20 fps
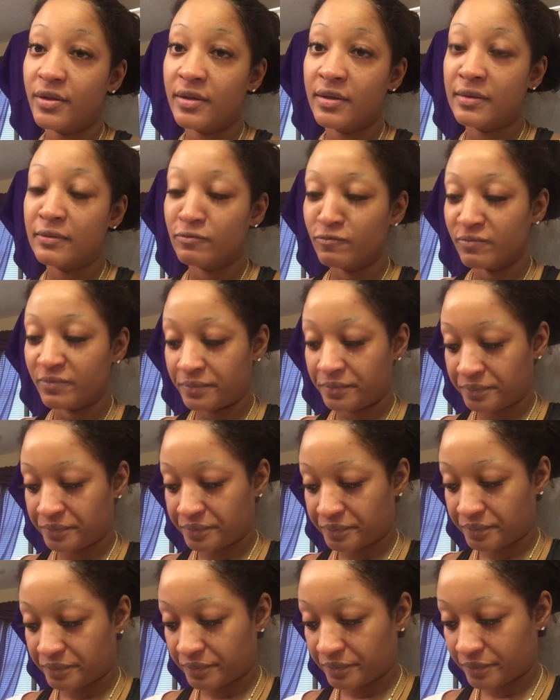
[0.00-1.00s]

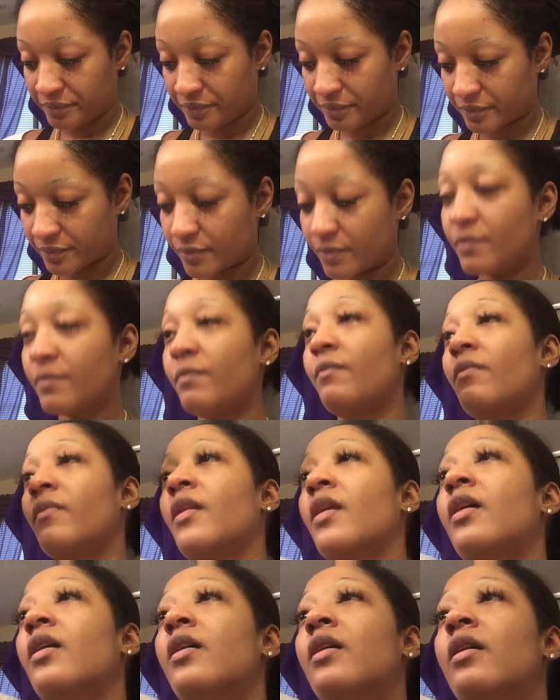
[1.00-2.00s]
Concentrate Serum.
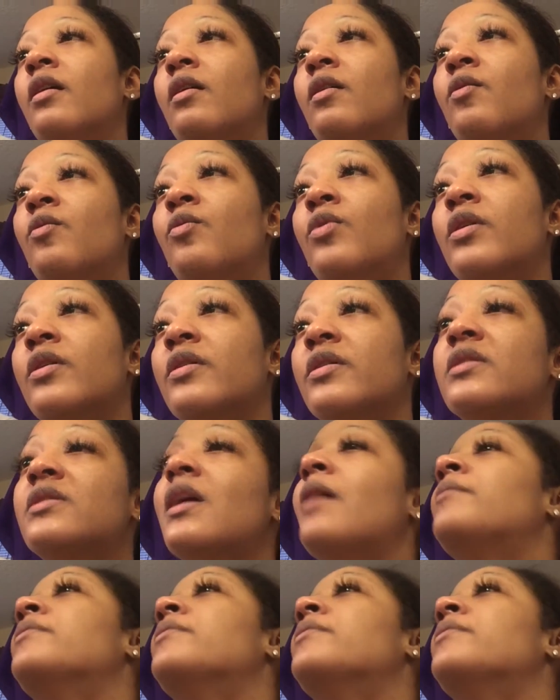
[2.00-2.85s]
And I put 3